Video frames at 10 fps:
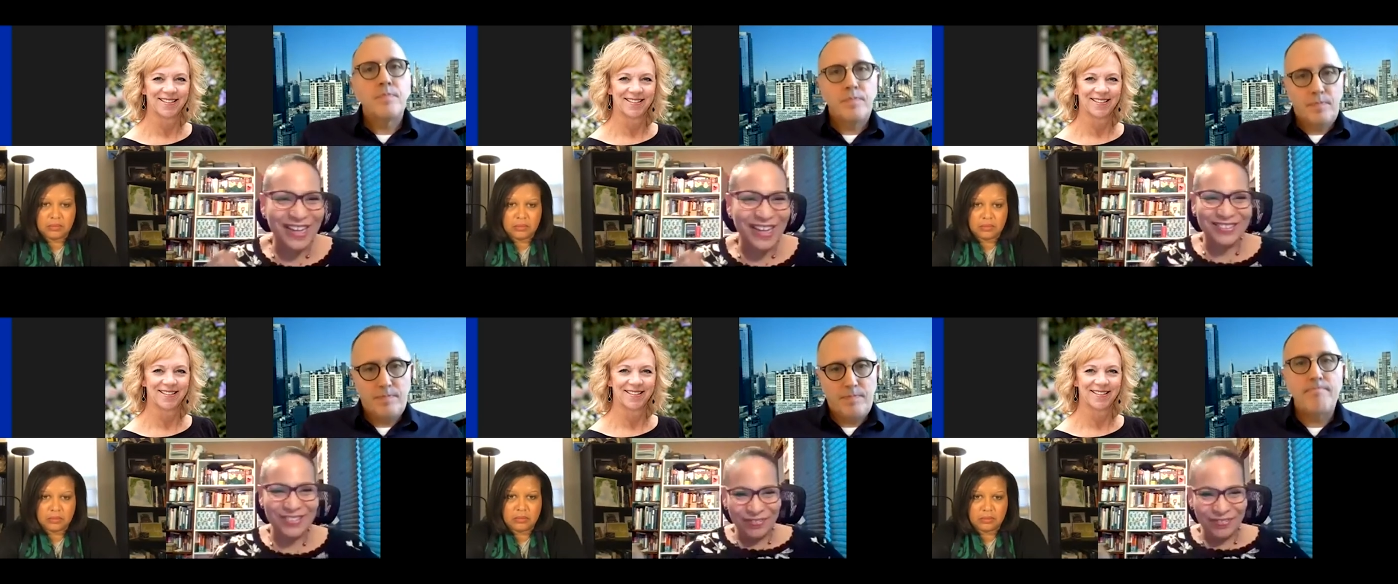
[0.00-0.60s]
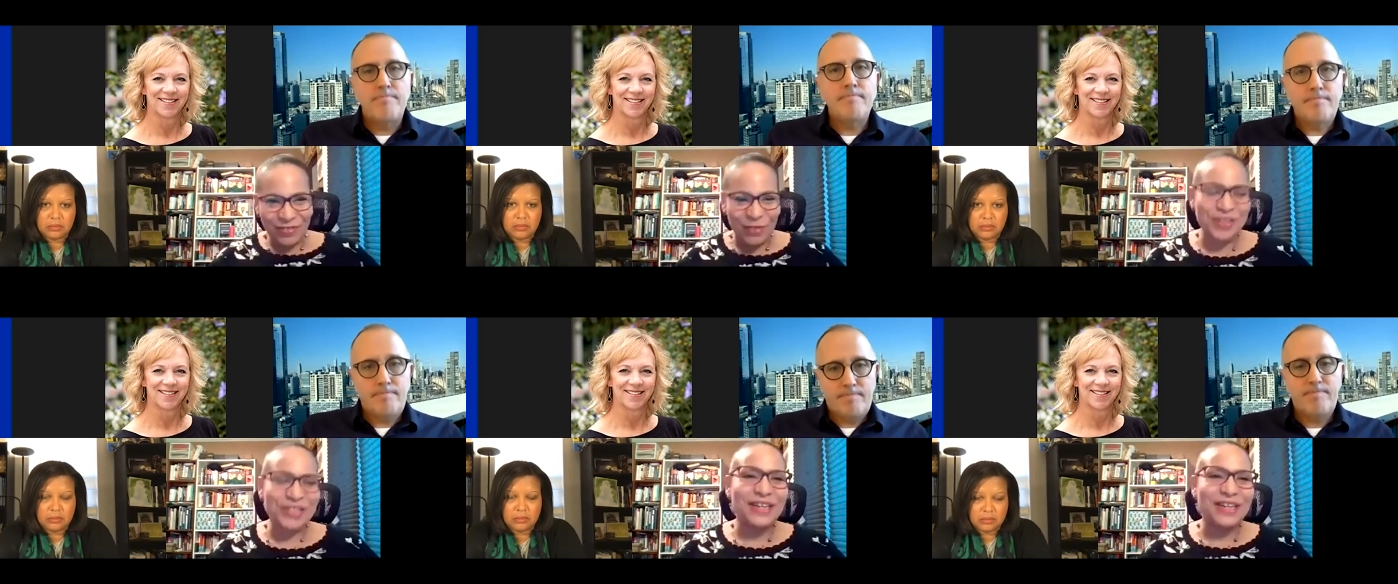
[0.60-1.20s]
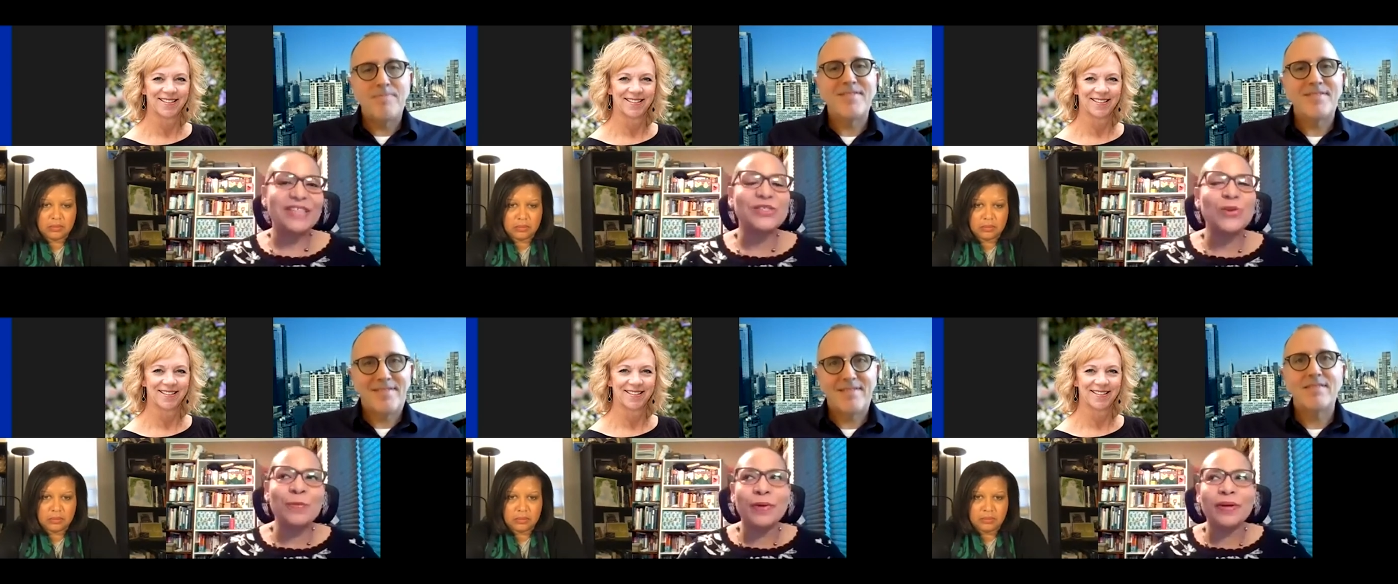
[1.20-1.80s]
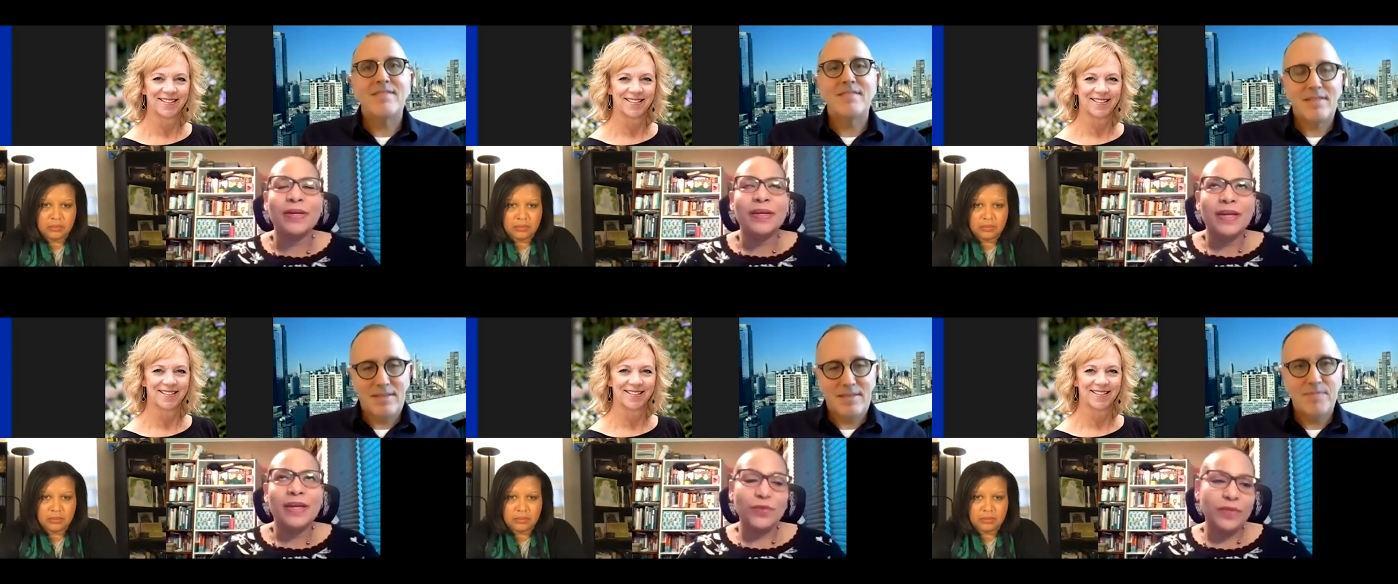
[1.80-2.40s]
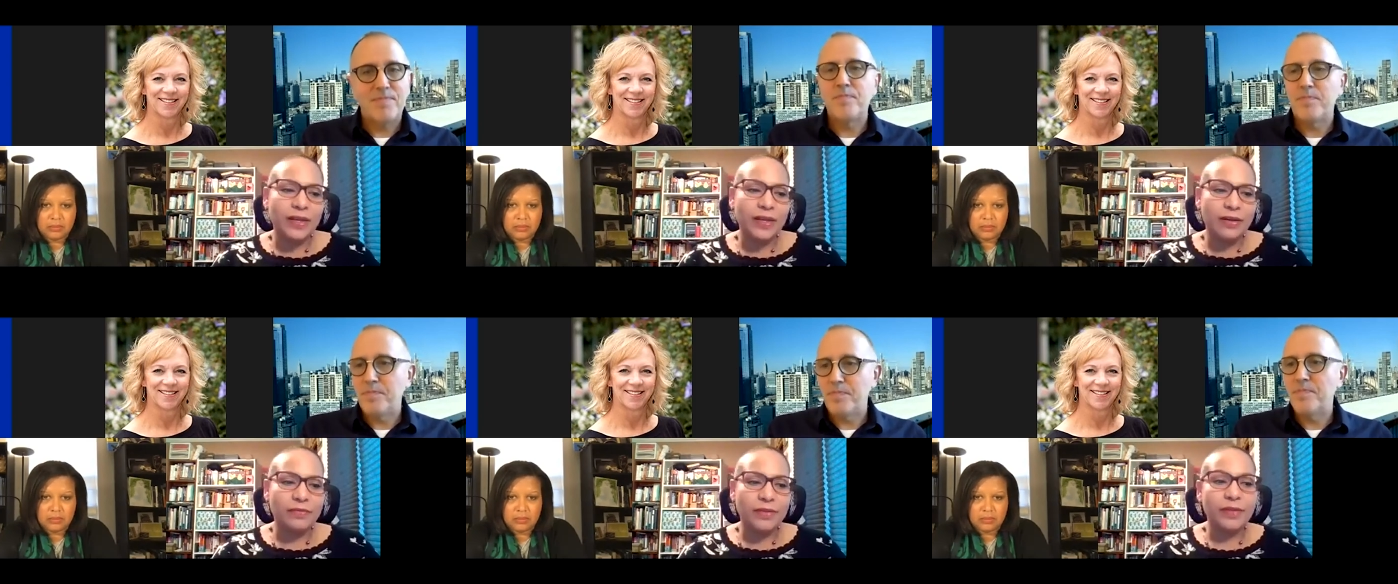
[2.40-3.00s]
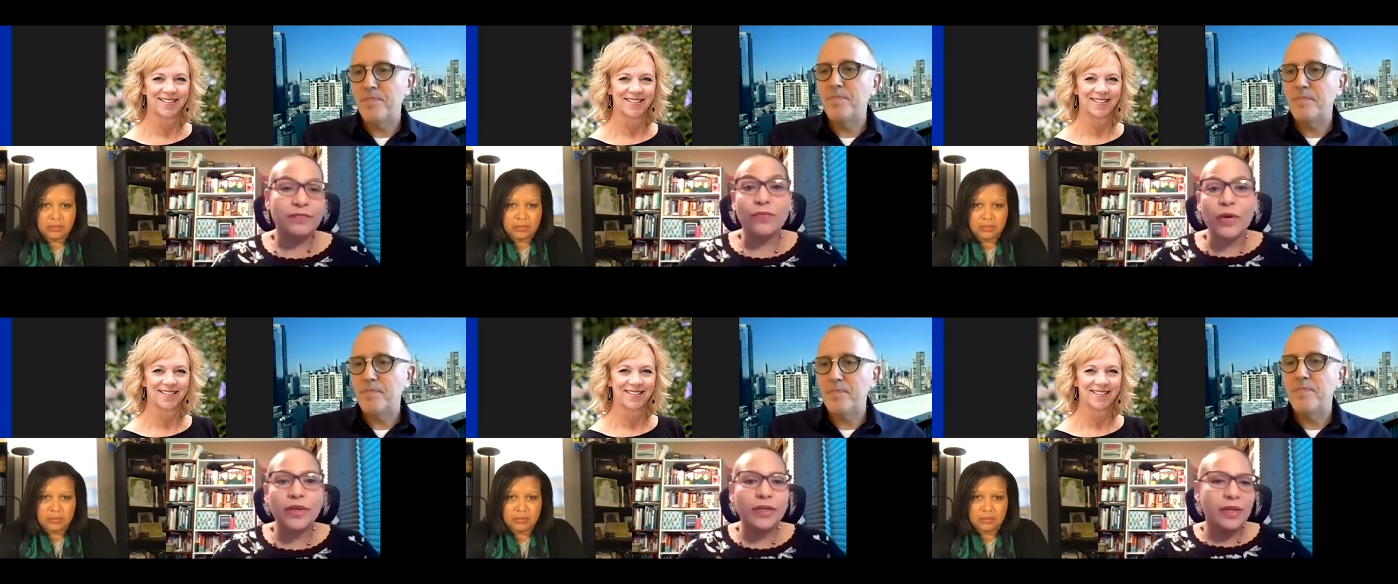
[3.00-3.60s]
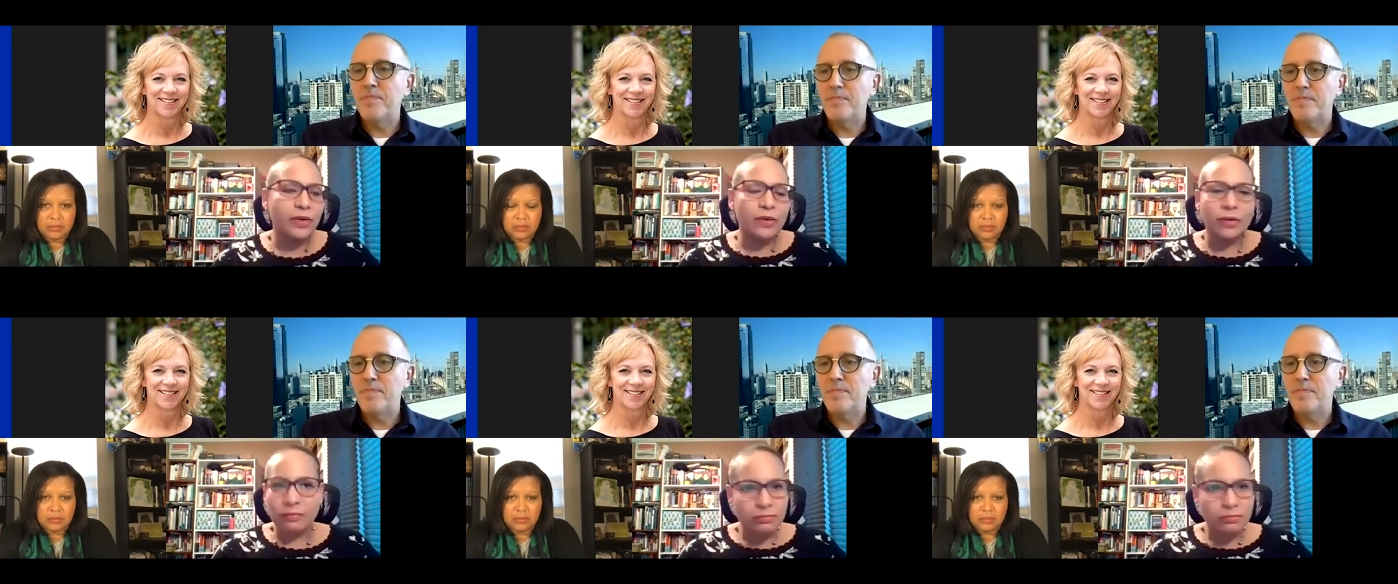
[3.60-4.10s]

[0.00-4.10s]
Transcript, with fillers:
Speaker 1: I don't always like that term, but if you think of the four year